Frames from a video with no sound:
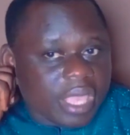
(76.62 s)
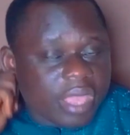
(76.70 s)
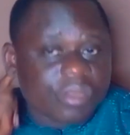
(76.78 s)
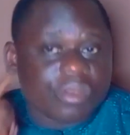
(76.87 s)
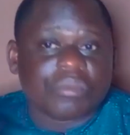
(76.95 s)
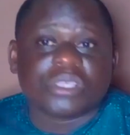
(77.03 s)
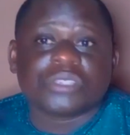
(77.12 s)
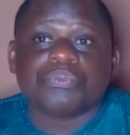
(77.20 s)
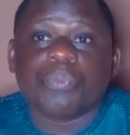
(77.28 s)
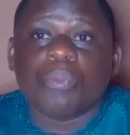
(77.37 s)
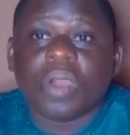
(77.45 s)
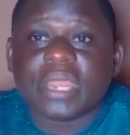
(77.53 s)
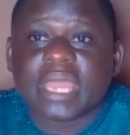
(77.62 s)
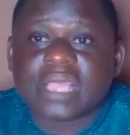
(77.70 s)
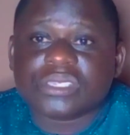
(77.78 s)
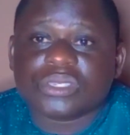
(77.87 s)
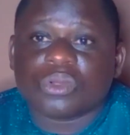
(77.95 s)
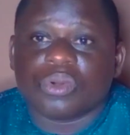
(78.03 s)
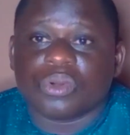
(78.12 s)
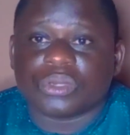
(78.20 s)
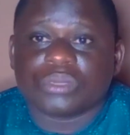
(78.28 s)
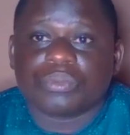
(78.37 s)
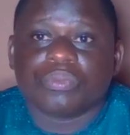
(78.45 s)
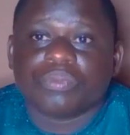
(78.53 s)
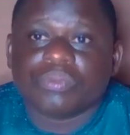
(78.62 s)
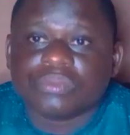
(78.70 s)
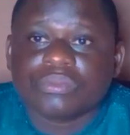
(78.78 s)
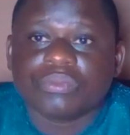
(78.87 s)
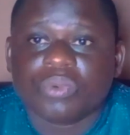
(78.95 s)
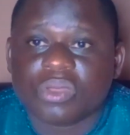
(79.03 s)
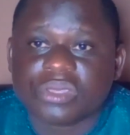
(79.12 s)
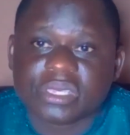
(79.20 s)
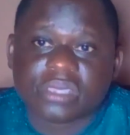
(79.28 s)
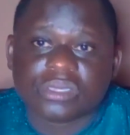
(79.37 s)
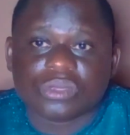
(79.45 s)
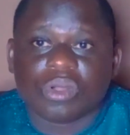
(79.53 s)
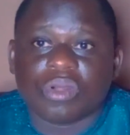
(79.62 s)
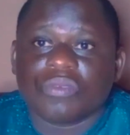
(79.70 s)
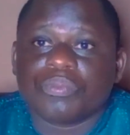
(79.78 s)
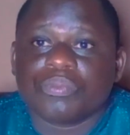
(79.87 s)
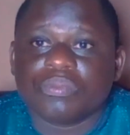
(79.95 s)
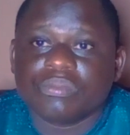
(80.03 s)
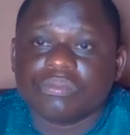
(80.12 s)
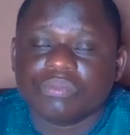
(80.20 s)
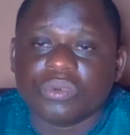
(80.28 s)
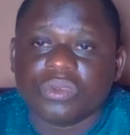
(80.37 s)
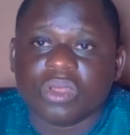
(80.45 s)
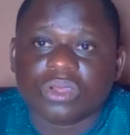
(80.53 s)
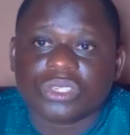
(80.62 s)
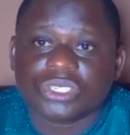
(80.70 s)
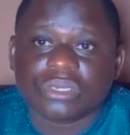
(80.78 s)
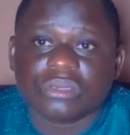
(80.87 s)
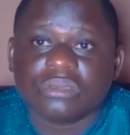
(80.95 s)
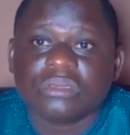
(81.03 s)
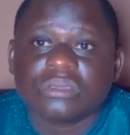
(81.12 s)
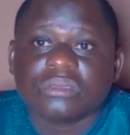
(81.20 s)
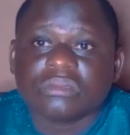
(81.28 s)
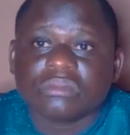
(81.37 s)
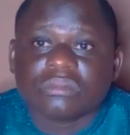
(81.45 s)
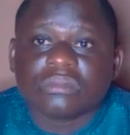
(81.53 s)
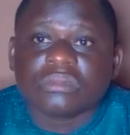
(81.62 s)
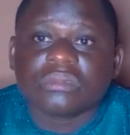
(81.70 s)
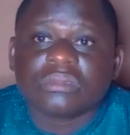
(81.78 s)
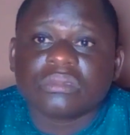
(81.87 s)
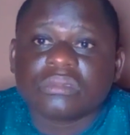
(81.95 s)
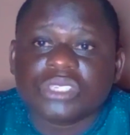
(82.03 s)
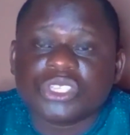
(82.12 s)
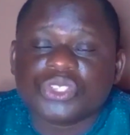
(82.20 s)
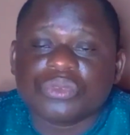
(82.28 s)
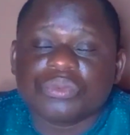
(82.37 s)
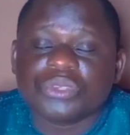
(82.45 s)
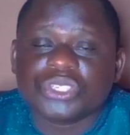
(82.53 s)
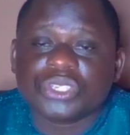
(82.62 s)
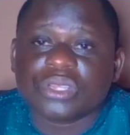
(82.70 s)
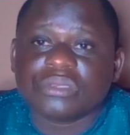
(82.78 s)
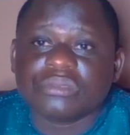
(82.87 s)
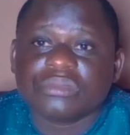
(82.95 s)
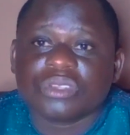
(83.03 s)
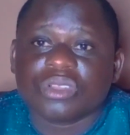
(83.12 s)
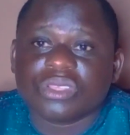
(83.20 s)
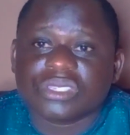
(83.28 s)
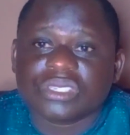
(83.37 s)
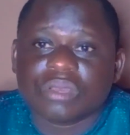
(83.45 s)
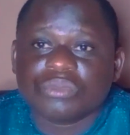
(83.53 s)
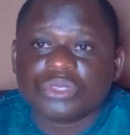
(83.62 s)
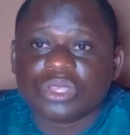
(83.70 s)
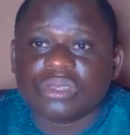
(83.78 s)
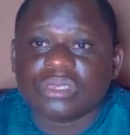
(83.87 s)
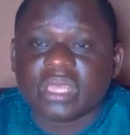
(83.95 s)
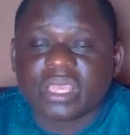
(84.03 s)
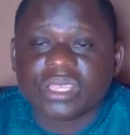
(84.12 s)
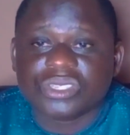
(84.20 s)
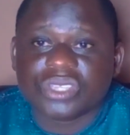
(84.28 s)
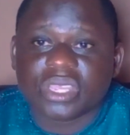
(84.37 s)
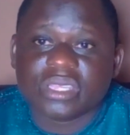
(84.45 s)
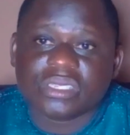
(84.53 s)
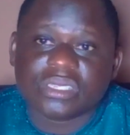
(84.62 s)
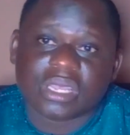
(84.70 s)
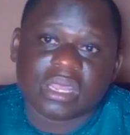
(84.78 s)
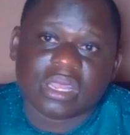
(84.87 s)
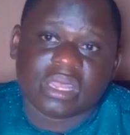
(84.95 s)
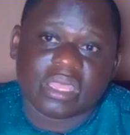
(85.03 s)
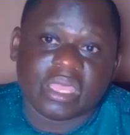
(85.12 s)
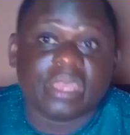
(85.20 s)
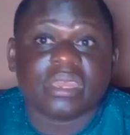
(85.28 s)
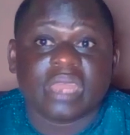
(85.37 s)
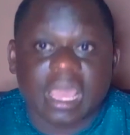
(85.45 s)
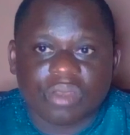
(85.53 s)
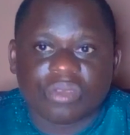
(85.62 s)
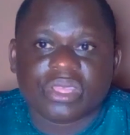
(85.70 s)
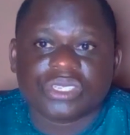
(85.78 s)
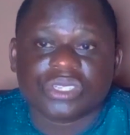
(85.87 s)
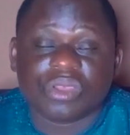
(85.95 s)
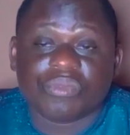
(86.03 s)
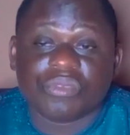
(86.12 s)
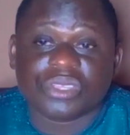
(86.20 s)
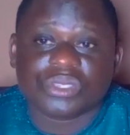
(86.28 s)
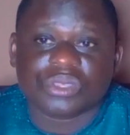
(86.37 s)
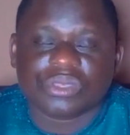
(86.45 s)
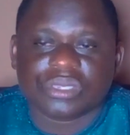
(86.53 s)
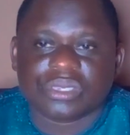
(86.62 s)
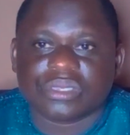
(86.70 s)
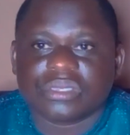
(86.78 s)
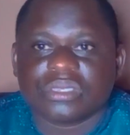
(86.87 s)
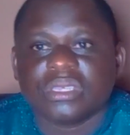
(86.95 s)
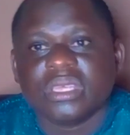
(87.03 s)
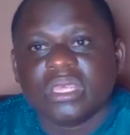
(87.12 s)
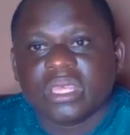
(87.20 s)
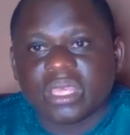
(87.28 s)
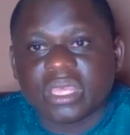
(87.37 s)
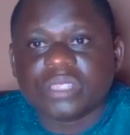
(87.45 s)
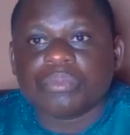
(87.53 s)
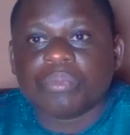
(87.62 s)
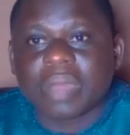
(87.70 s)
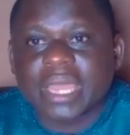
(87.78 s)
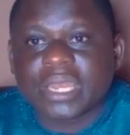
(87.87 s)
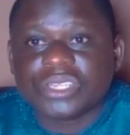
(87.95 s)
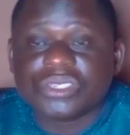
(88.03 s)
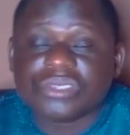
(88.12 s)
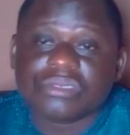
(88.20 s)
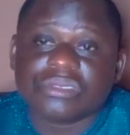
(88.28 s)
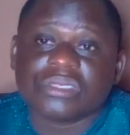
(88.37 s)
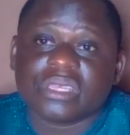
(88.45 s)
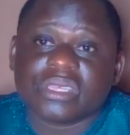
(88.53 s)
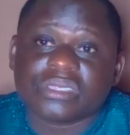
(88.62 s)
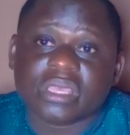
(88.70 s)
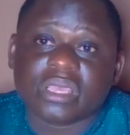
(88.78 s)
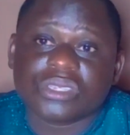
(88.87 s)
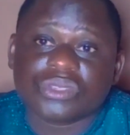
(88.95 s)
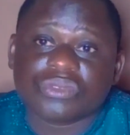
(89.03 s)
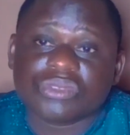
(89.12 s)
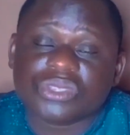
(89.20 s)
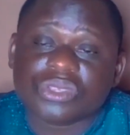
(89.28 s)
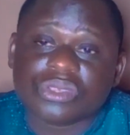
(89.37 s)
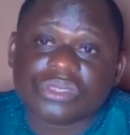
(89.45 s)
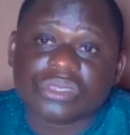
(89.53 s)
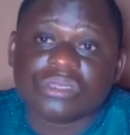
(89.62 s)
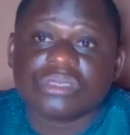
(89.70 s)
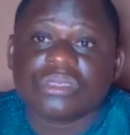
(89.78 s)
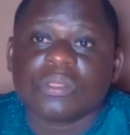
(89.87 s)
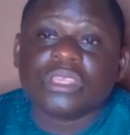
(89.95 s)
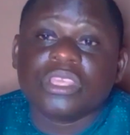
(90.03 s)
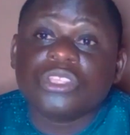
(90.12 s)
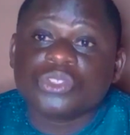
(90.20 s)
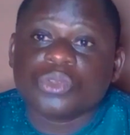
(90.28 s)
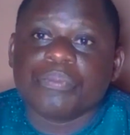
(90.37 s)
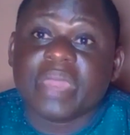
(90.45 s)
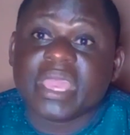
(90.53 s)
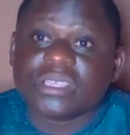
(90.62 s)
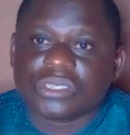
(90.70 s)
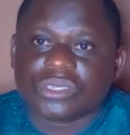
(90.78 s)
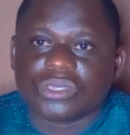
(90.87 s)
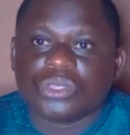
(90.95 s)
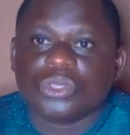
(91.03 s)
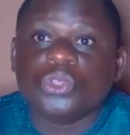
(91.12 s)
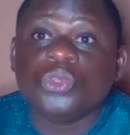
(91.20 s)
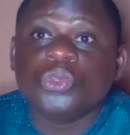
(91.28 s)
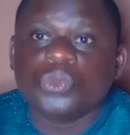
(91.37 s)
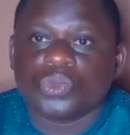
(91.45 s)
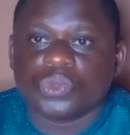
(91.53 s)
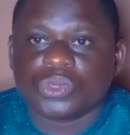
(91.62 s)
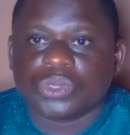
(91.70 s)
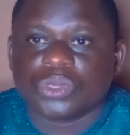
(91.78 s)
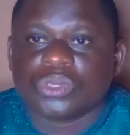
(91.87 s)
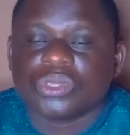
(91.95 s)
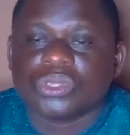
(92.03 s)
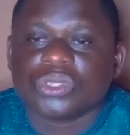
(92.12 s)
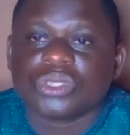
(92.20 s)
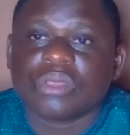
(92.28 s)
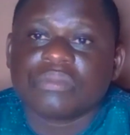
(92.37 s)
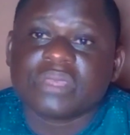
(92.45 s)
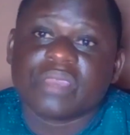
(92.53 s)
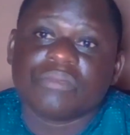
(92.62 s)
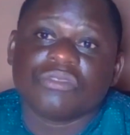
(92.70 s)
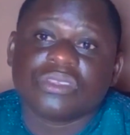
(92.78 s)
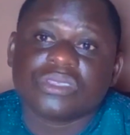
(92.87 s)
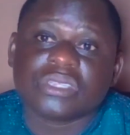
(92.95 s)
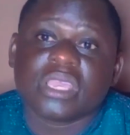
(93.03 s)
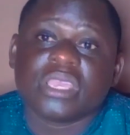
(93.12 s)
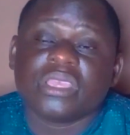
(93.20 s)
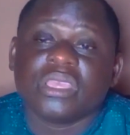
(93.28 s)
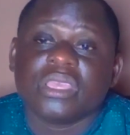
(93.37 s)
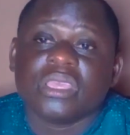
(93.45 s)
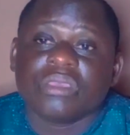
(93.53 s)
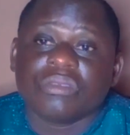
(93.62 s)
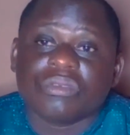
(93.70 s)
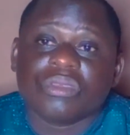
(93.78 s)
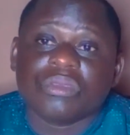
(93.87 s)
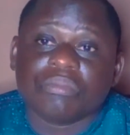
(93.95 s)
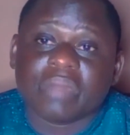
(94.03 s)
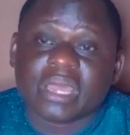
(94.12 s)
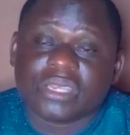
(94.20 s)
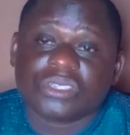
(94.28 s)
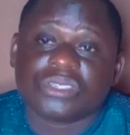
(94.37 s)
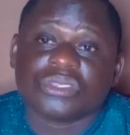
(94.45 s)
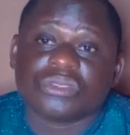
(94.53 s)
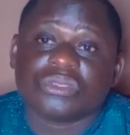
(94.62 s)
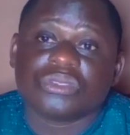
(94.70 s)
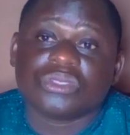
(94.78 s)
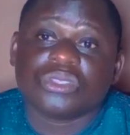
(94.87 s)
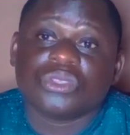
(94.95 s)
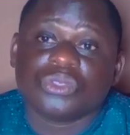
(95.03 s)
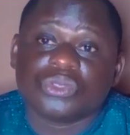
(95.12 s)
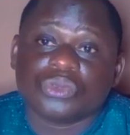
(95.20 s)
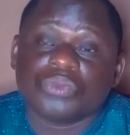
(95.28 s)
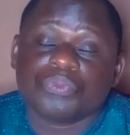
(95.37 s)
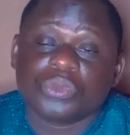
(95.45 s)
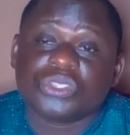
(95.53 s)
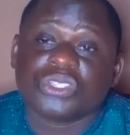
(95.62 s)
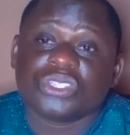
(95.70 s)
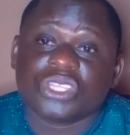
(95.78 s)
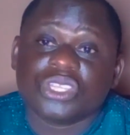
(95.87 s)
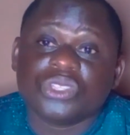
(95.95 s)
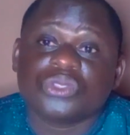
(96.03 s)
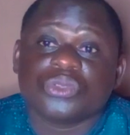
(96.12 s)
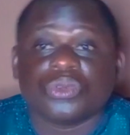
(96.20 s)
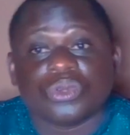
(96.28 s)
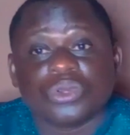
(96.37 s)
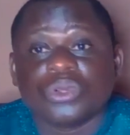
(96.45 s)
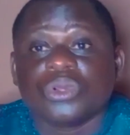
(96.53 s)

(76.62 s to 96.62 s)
Economics borders on process of production, distribution, consumption, exchange, and allocation of resources. It manages the scarce resources into best use. Sometimes we say it manages into put it into